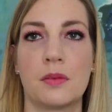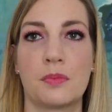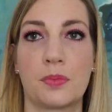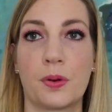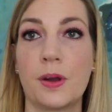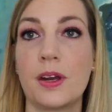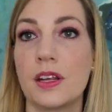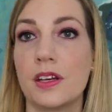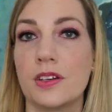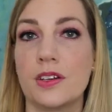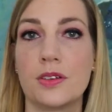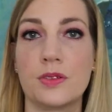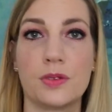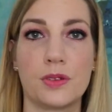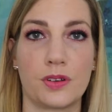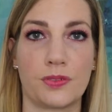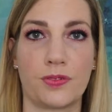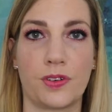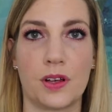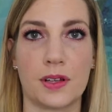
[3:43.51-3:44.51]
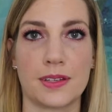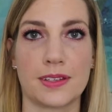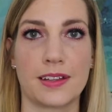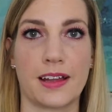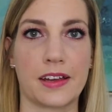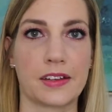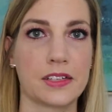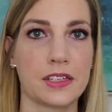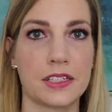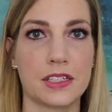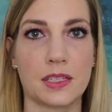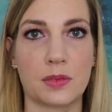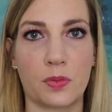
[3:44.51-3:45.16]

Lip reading: pretty new to false lashes.